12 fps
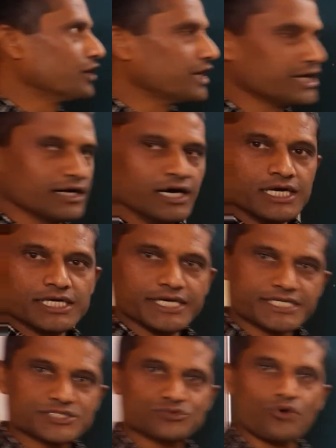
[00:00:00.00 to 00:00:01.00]
here
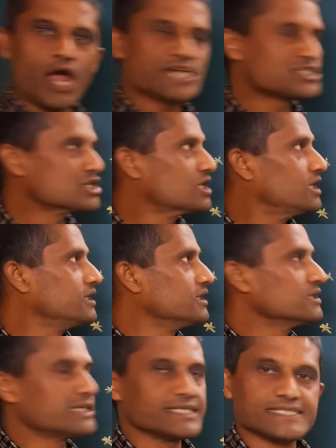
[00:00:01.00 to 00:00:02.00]
it's quite
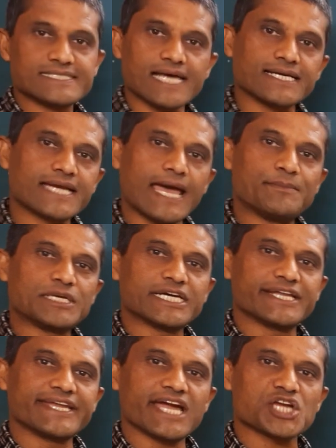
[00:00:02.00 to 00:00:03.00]
clear that is a chemical
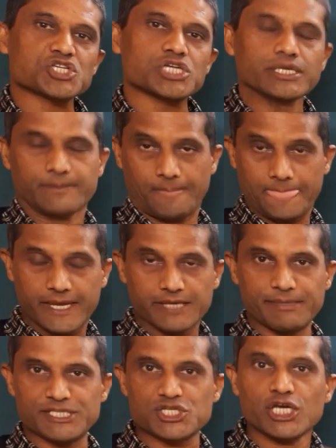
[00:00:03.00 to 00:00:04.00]
reaction in
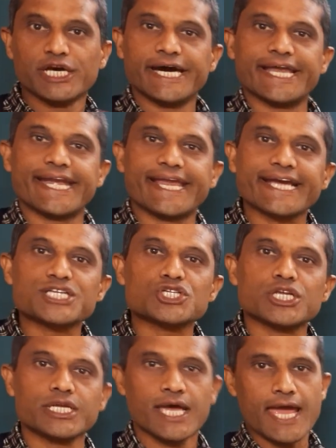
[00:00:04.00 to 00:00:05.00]
which
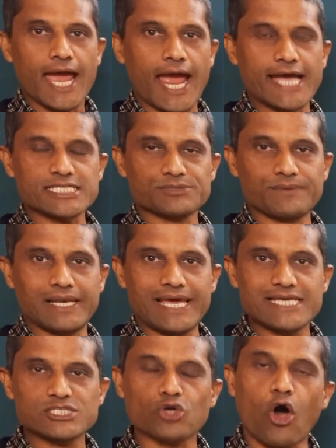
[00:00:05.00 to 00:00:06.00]
reduction as well
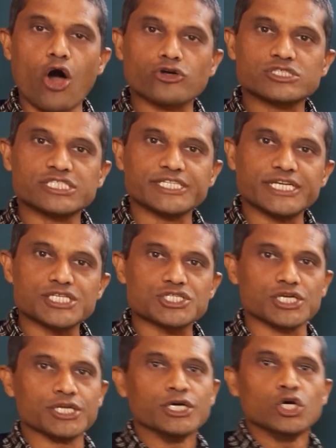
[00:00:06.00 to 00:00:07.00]
as
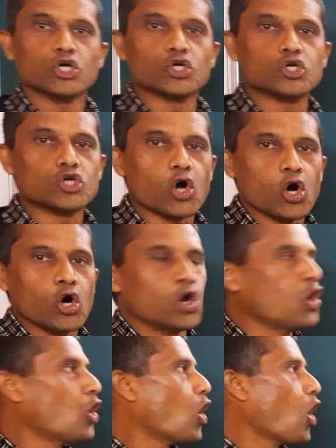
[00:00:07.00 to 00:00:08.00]
oxidation
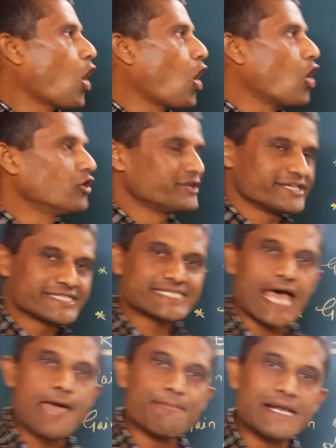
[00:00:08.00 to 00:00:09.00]
go on
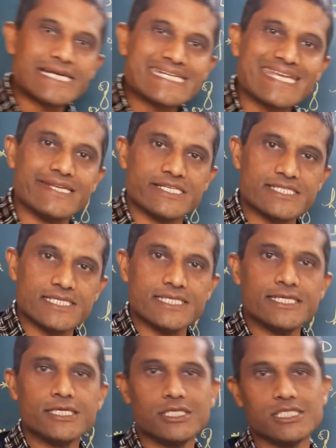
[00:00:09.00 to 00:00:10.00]

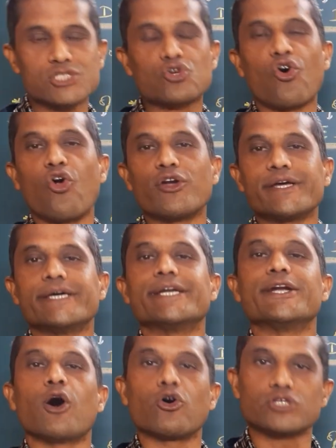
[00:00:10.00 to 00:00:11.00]
simultaneously is called
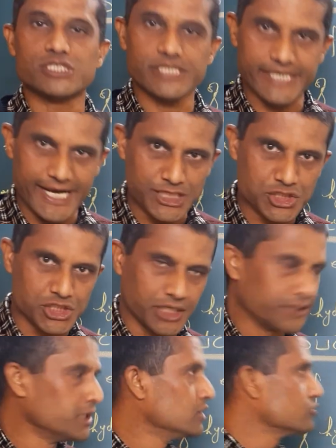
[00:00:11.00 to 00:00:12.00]
redox
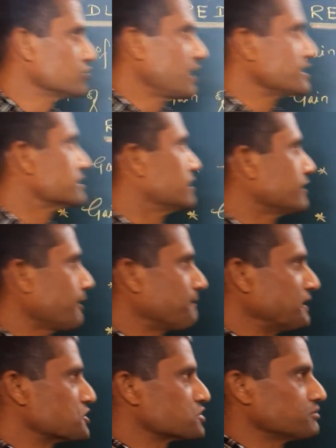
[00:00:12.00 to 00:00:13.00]
reaction. So that's the
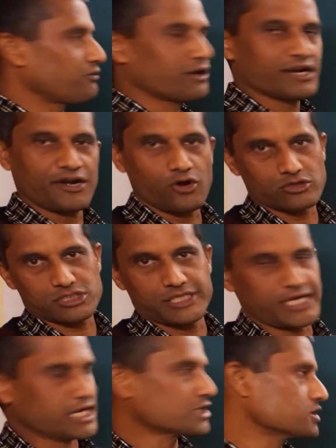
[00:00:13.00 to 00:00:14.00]
definition for redox
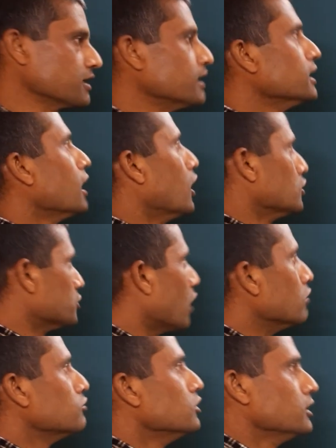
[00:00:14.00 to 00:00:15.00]
reaction.
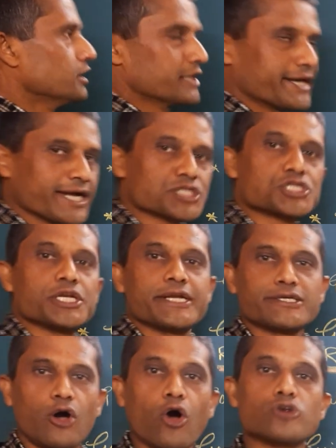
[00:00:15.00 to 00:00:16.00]
Now reduction
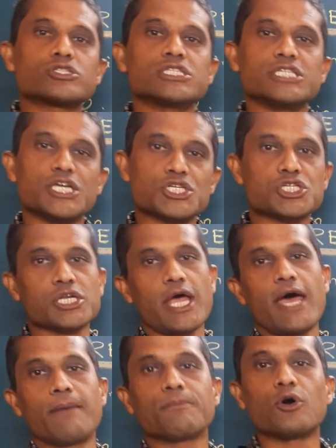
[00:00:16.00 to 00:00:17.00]
and oxidation
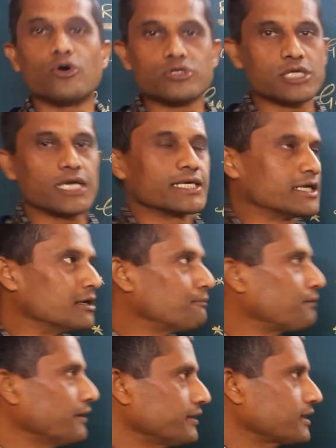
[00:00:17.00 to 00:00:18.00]
have got a
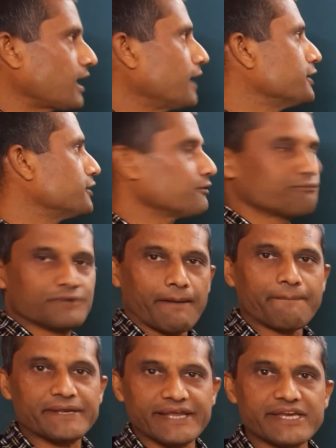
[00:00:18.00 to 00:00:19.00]
different kind of
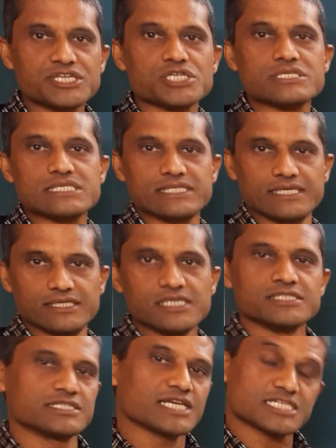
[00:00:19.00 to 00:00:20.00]
definitions there,
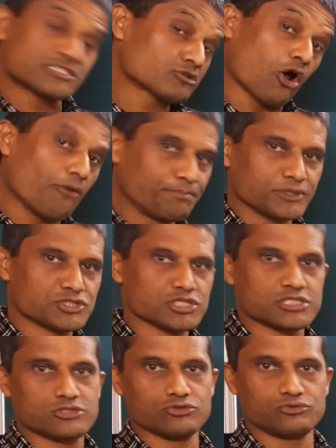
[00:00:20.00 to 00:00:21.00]
just
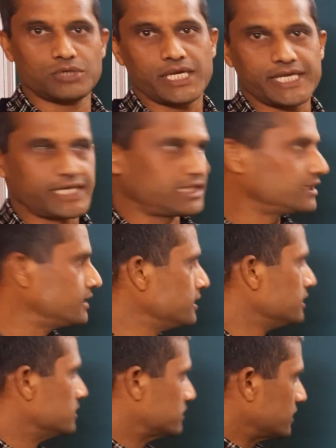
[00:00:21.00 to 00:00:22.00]
opposite to one another.
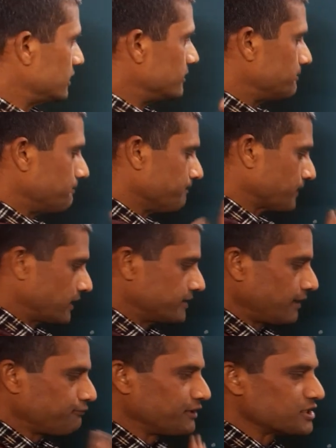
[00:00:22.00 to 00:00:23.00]
Three
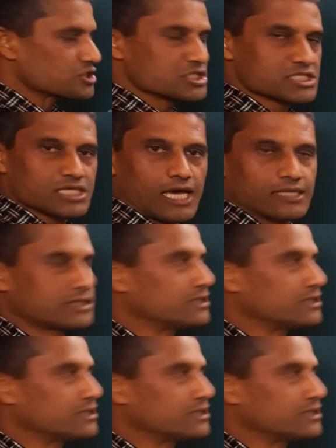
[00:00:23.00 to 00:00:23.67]
definitions are